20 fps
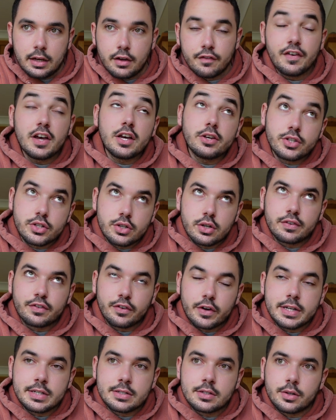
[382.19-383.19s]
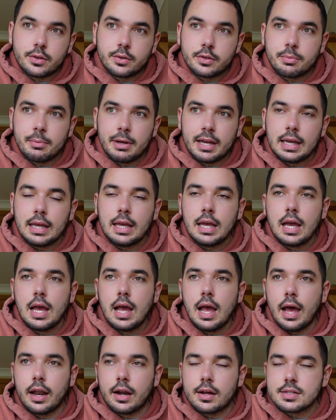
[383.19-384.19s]
First off, Reese called me,
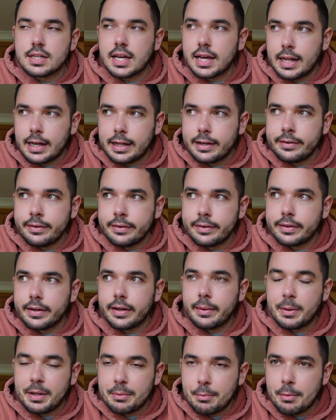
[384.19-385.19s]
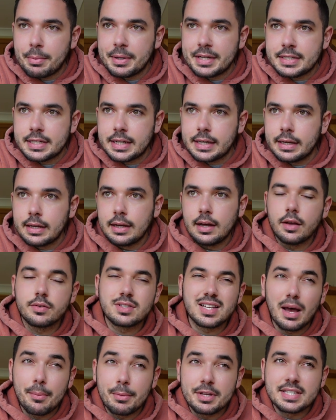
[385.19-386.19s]
and I was like, hello, I'm at my PT. I was
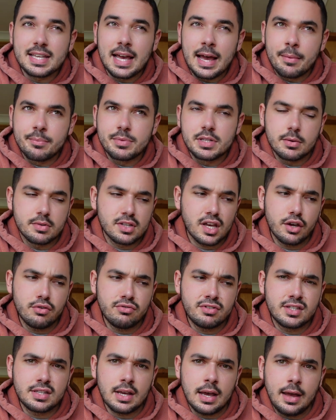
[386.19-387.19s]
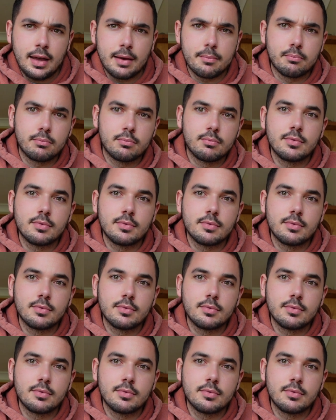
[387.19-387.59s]
like, I'm at Sam's. He was like, who's Sam?